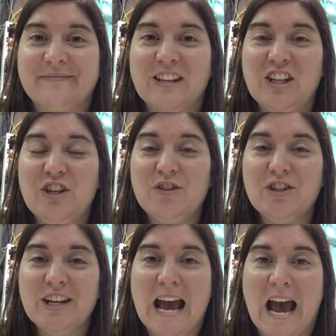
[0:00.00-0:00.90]
you
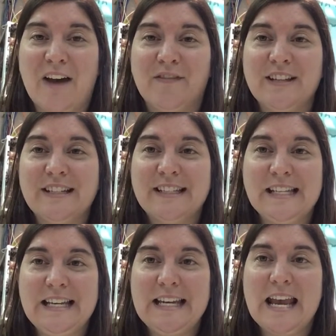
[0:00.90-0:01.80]
should have
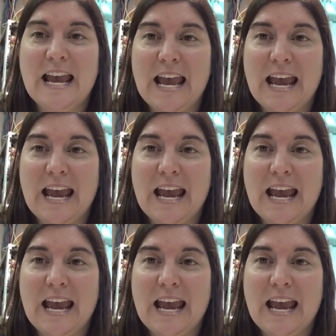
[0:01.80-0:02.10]
CHILD.